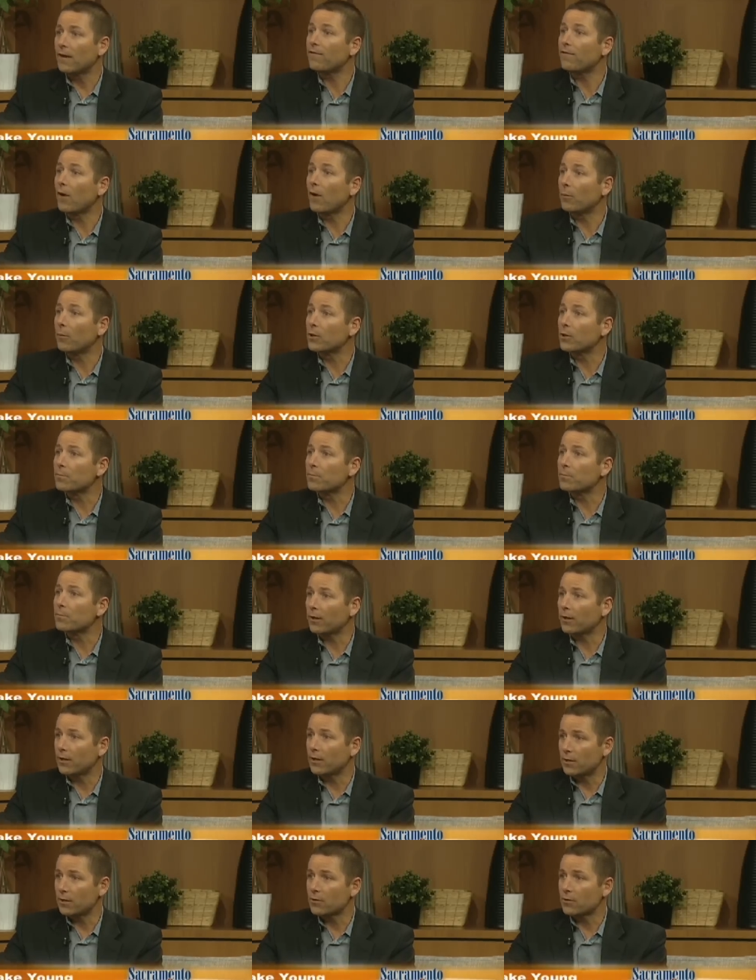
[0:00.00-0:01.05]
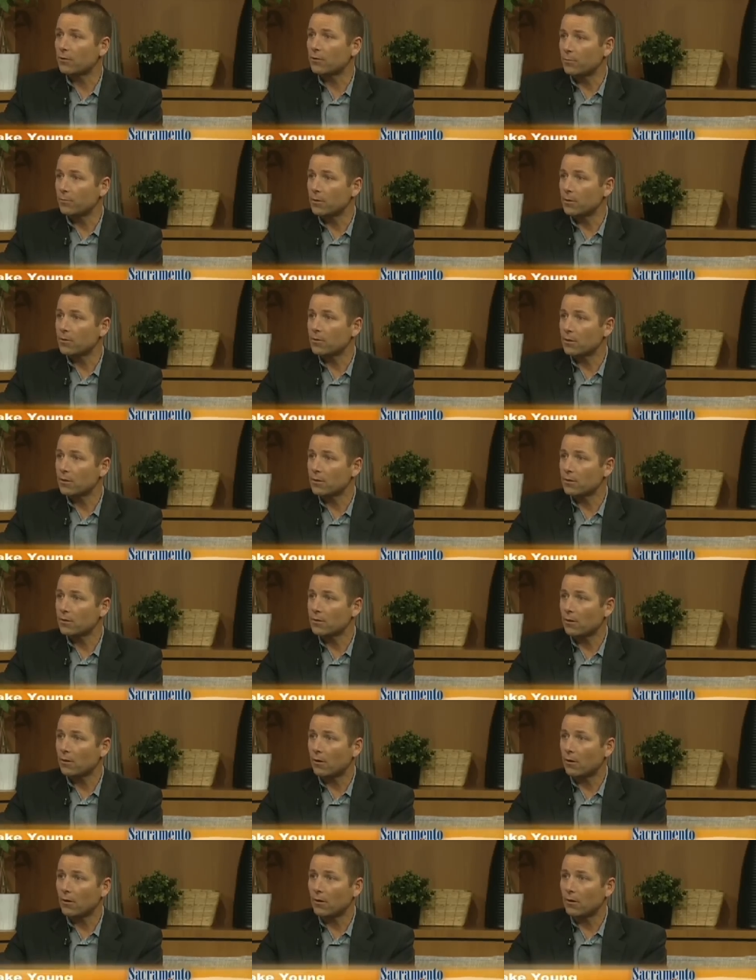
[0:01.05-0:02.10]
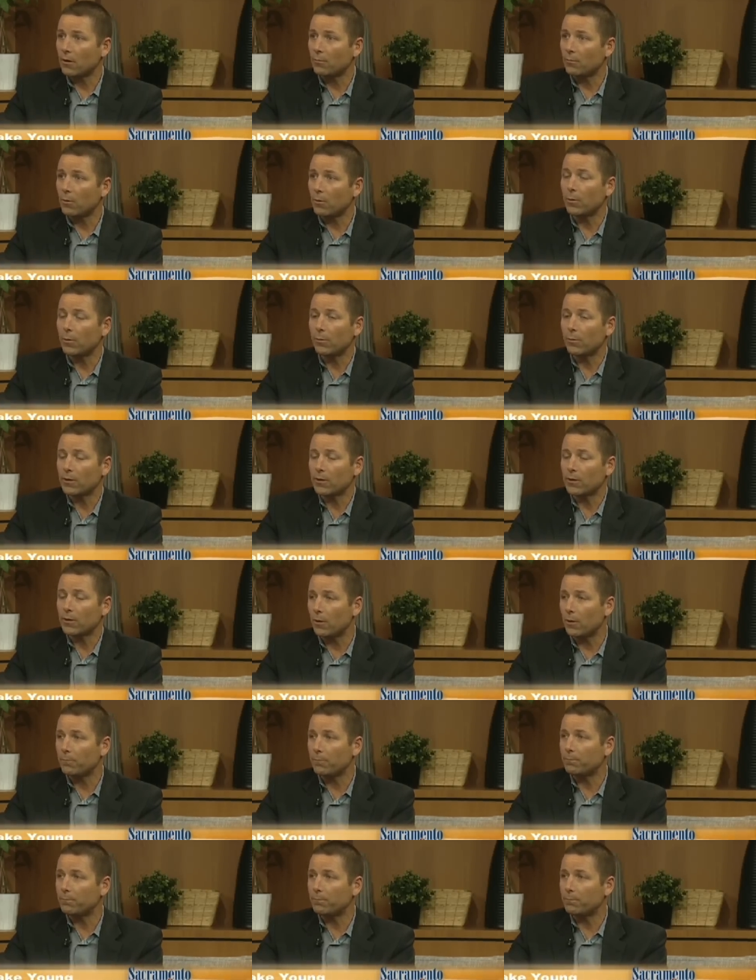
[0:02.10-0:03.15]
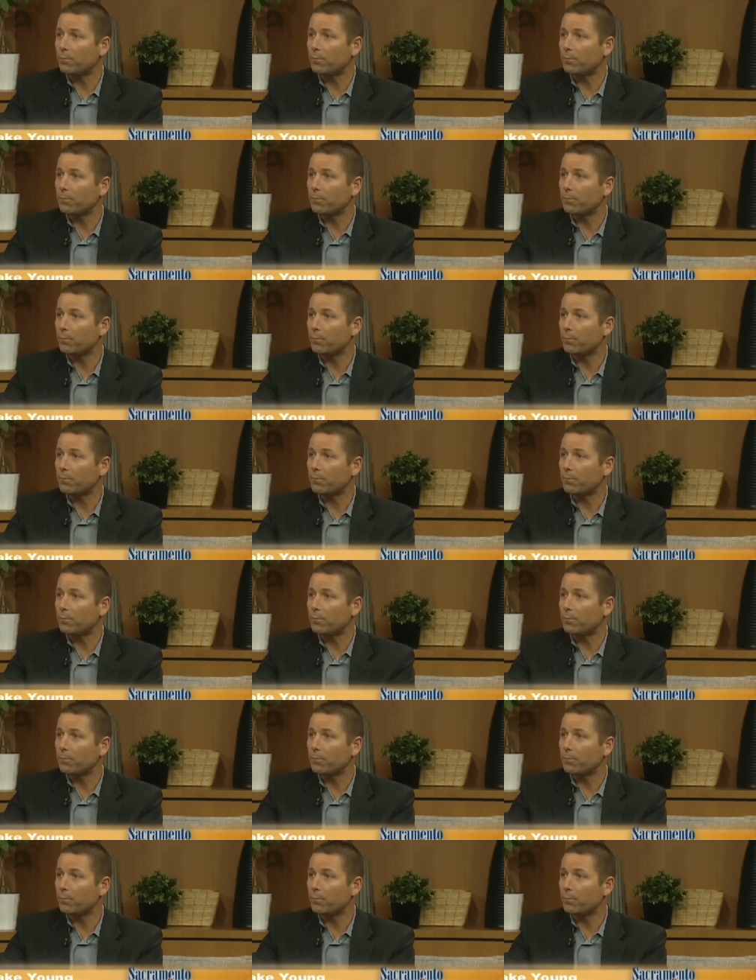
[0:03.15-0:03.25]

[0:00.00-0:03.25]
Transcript: of farmers market distributions are what we would call